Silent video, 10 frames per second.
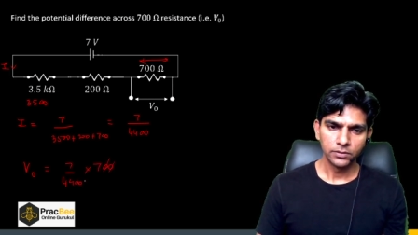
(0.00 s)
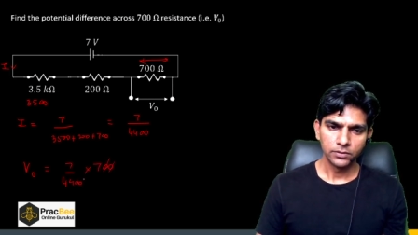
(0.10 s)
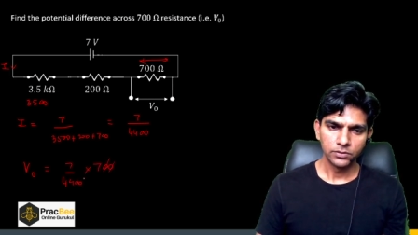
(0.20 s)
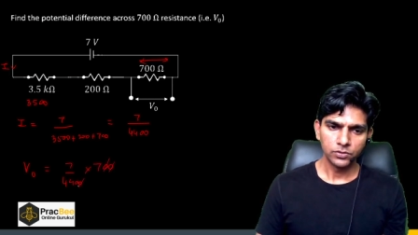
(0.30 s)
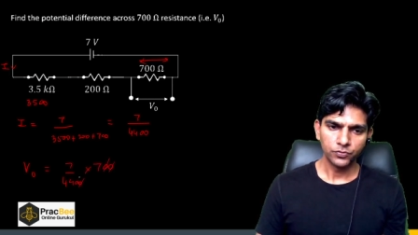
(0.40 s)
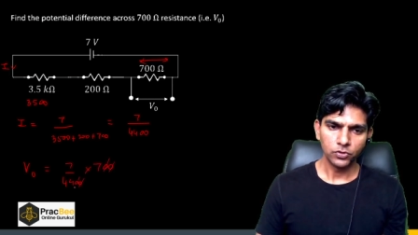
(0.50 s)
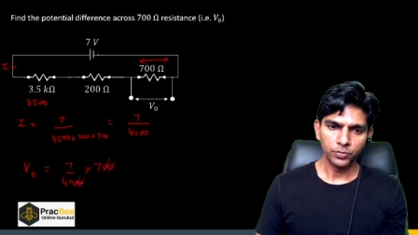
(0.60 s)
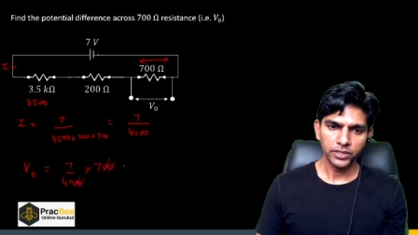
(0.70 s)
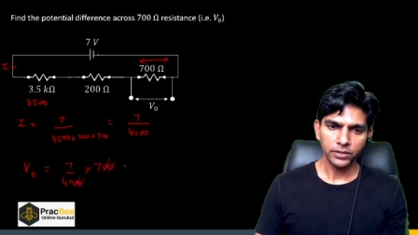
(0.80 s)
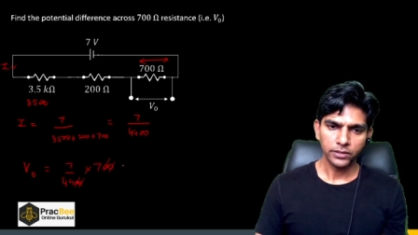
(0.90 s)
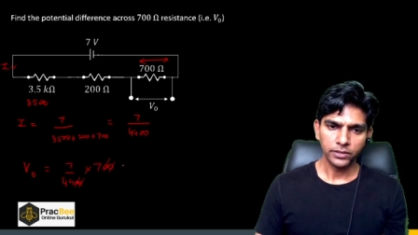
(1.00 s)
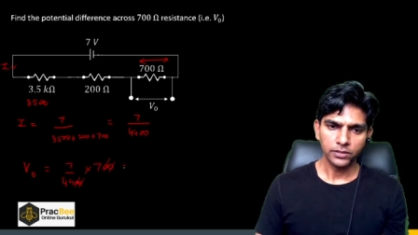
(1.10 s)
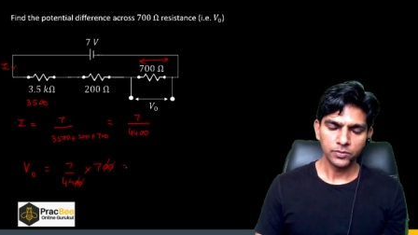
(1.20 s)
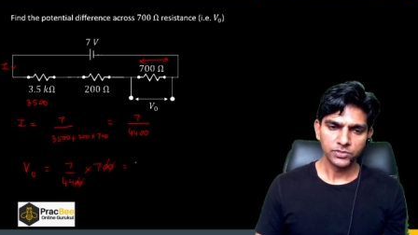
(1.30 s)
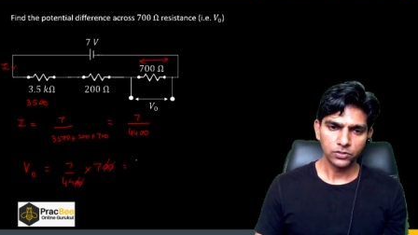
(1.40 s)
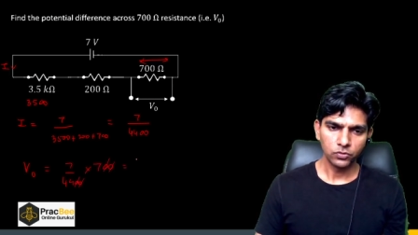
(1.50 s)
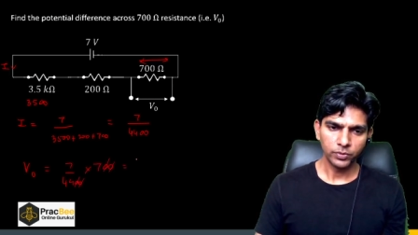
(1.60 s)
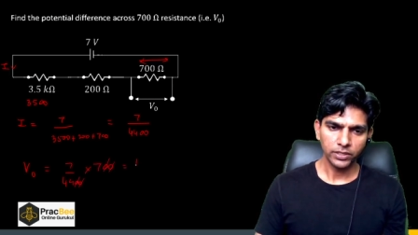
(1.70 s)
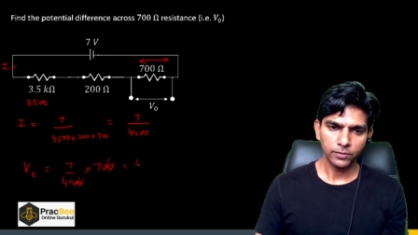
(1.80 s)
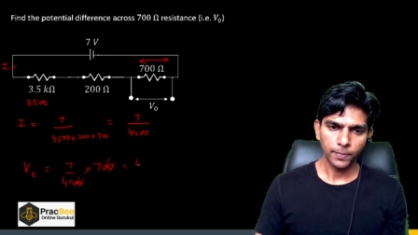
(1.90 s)
So from here, it comes out to
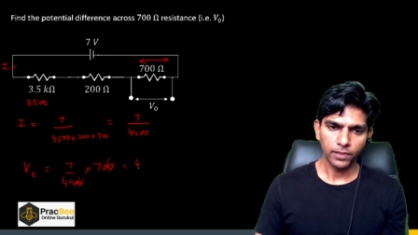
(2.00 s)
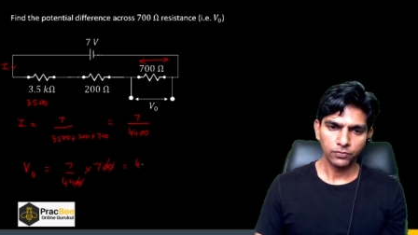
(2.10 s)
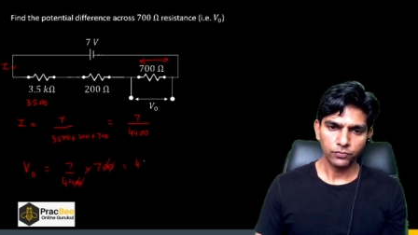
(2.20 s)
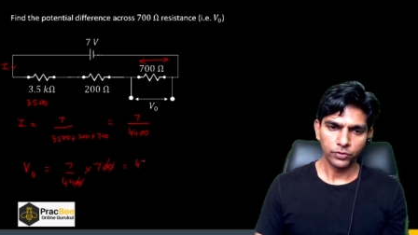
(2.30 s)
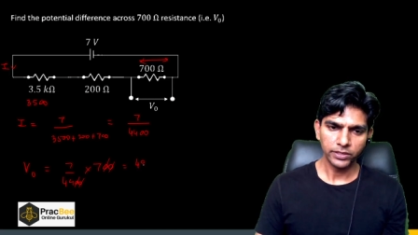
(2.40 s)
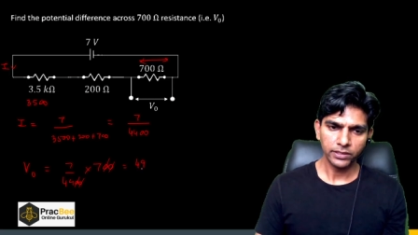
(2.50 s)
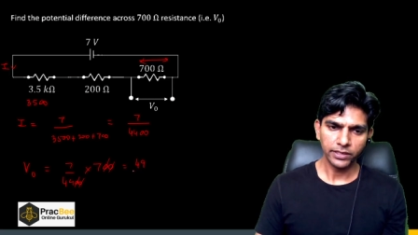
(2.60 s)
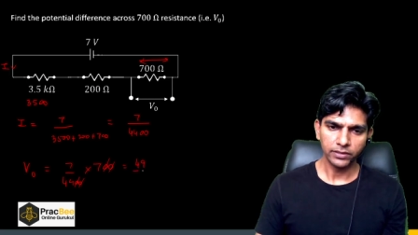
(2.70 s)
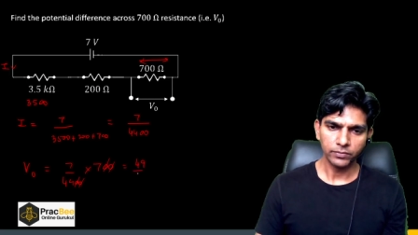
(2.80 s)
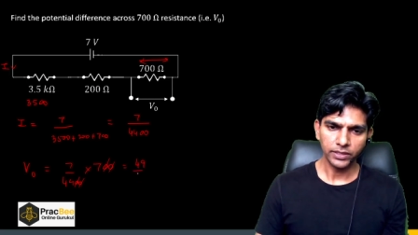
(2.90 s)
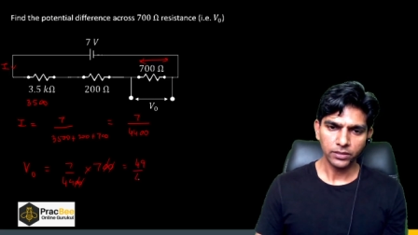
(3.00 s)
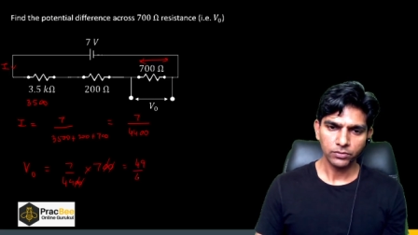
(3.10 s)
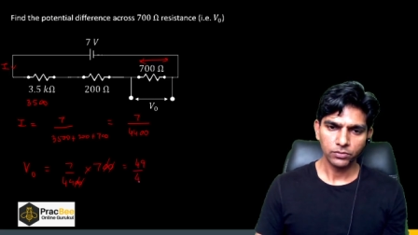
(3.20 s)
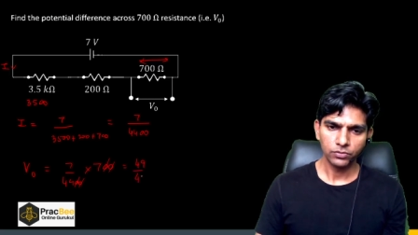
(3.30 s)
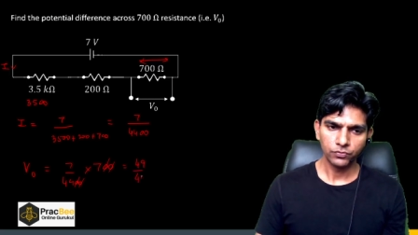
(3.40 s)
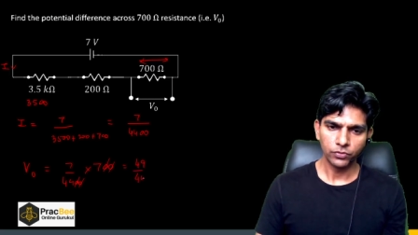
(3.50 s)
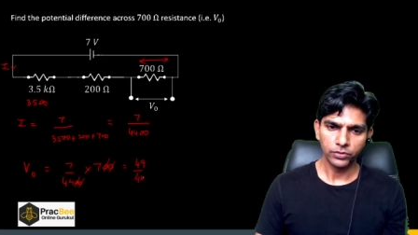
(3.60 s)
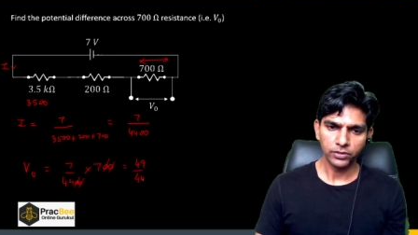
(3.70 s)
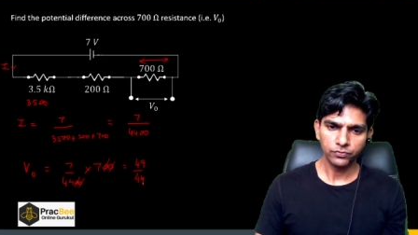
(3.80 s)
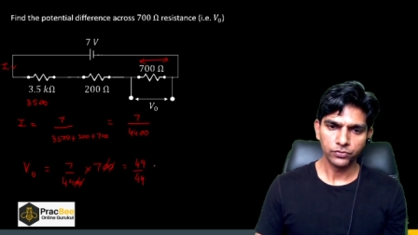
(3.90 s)
be 49 by
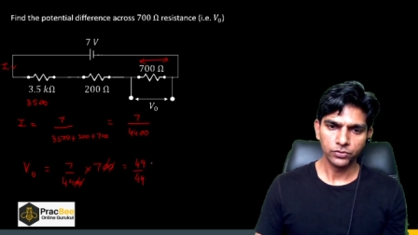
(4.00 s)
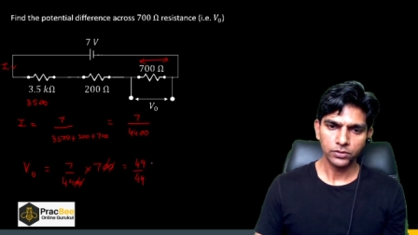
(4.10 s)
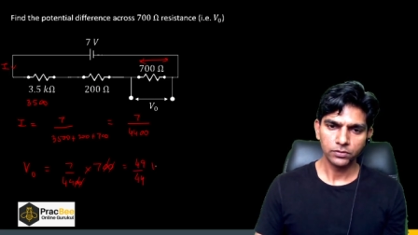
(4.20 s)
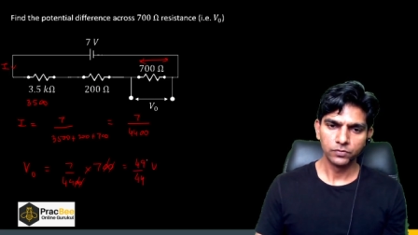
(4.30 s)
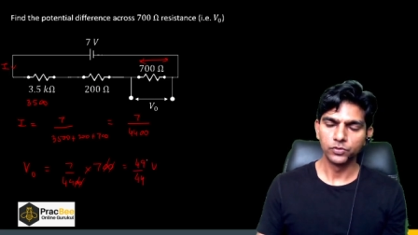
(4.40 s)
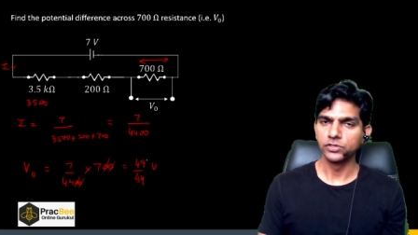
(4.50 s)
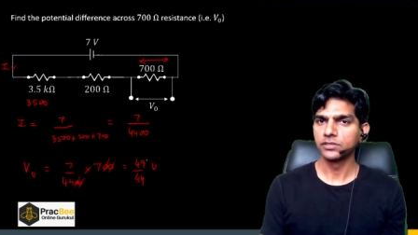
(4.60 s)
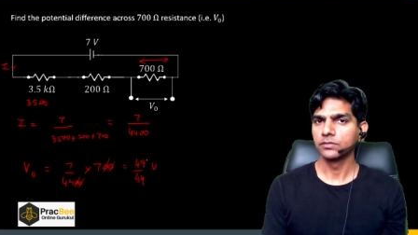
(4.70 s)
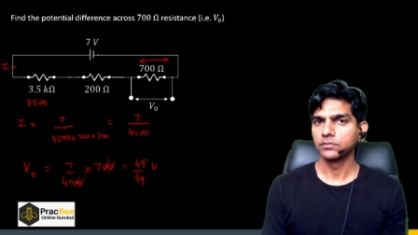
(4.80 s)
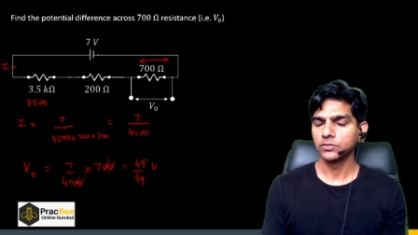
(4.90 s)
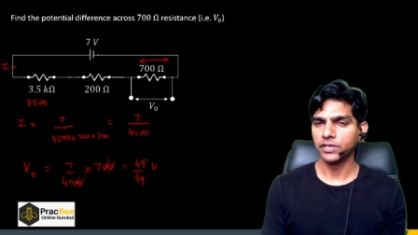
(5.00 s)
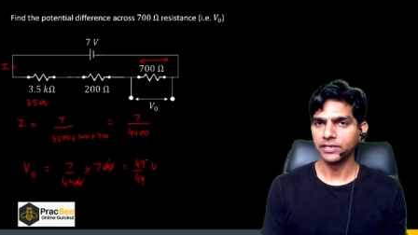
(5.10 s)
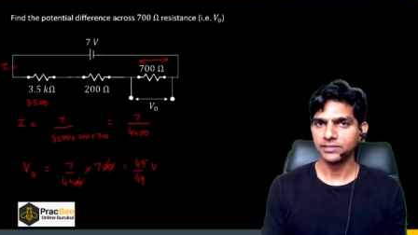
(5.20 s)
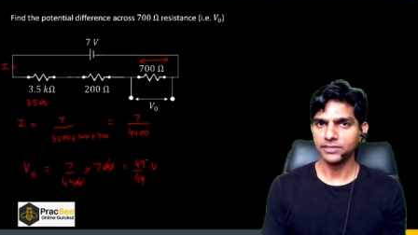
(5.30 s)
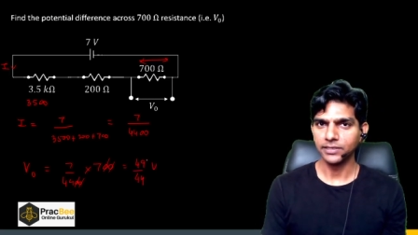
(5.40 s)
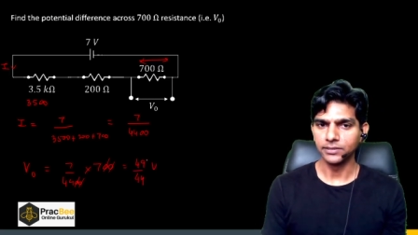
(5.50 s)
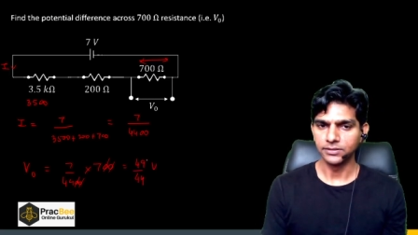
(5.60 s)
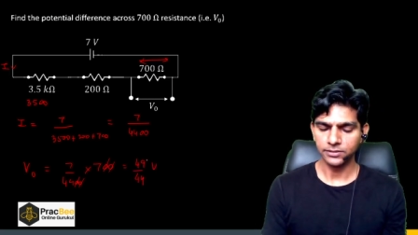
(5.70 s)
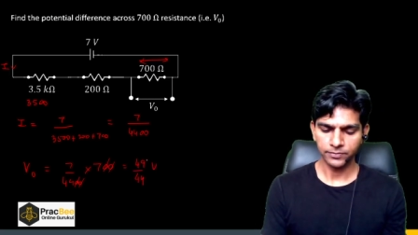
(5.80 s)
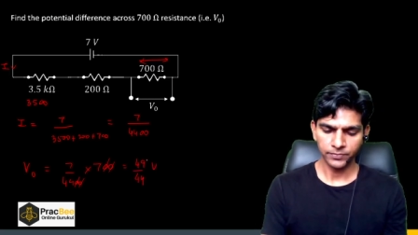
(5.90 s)
44 volts. So that is the answer.